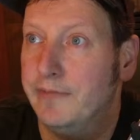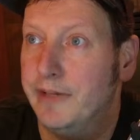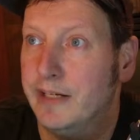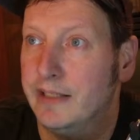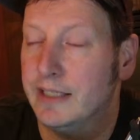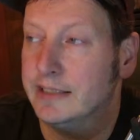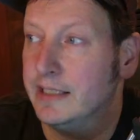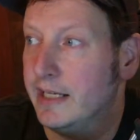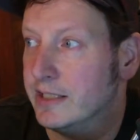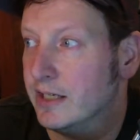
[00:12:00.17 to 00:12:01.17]
via LinkedIn
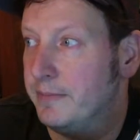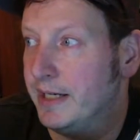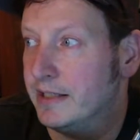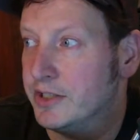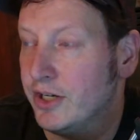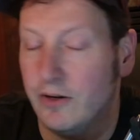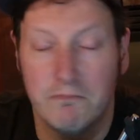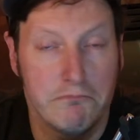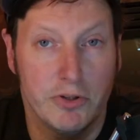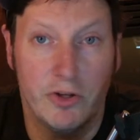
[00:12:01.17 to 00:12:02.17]
that he's going to be at the show.
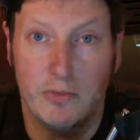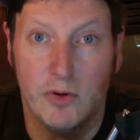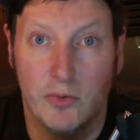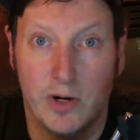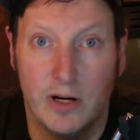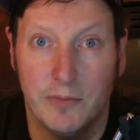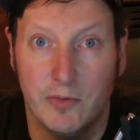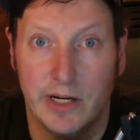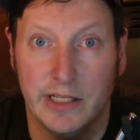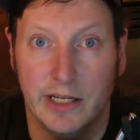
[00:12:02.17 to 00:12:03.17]
So you're more than welcome to
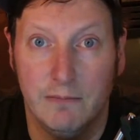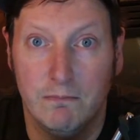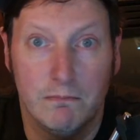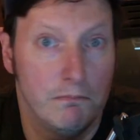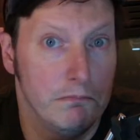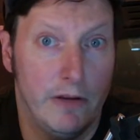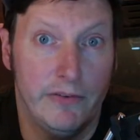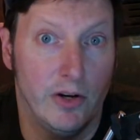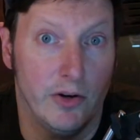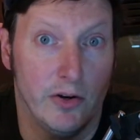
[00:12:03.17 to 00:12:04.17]
run into him if
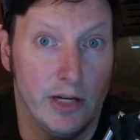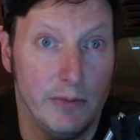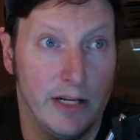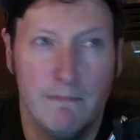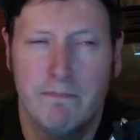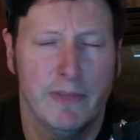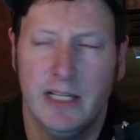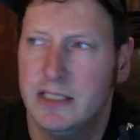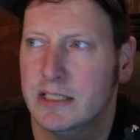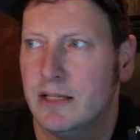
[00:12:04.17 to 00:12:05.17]
you don't know anybody.
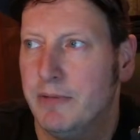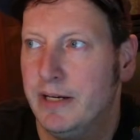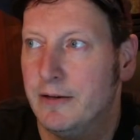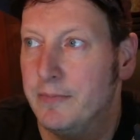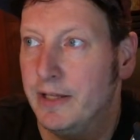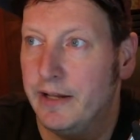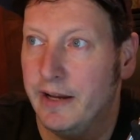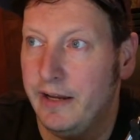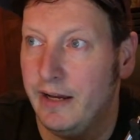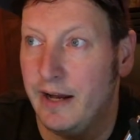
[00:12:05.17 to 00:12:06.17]
He's just somebody you can be like,
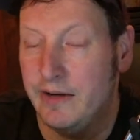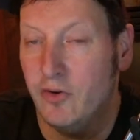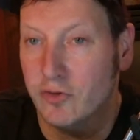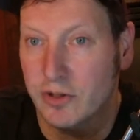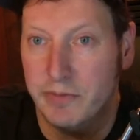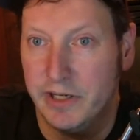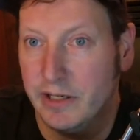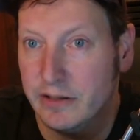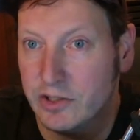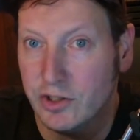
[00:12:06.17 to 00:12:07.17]
hey, I know somebody
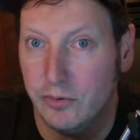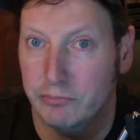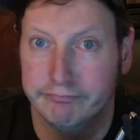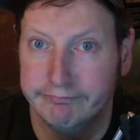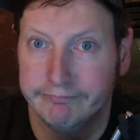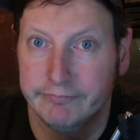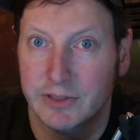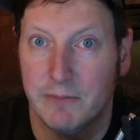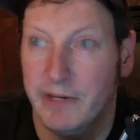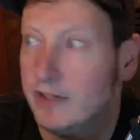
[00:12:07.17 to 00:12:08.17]
at the show.
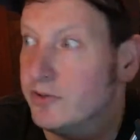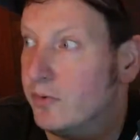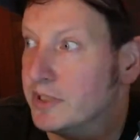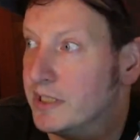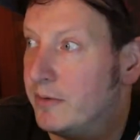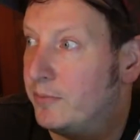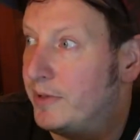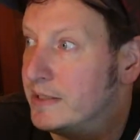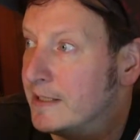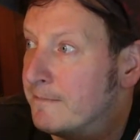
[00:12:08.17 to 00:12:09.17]
Somebody else who works at Double
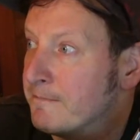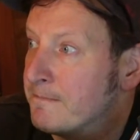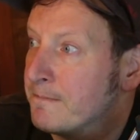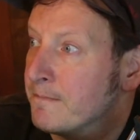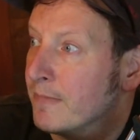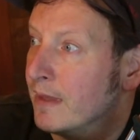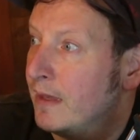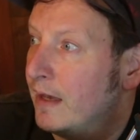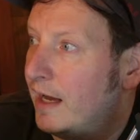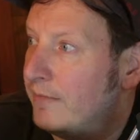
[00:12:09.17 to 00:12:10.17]
Plus.
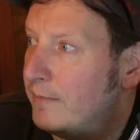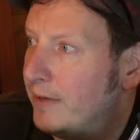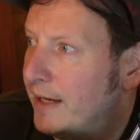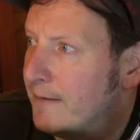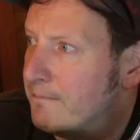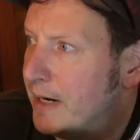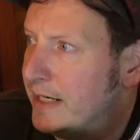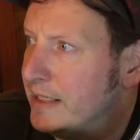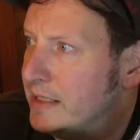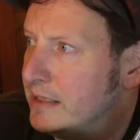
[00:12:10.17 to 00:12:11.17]
I've been playing
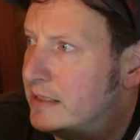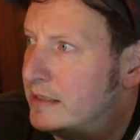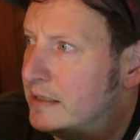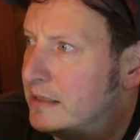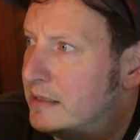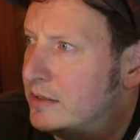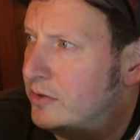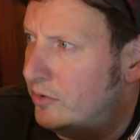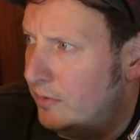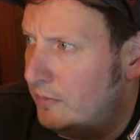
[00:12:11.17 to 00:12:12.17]
Mighty
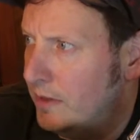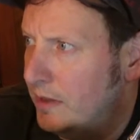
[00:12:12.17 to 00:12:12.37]
Doom.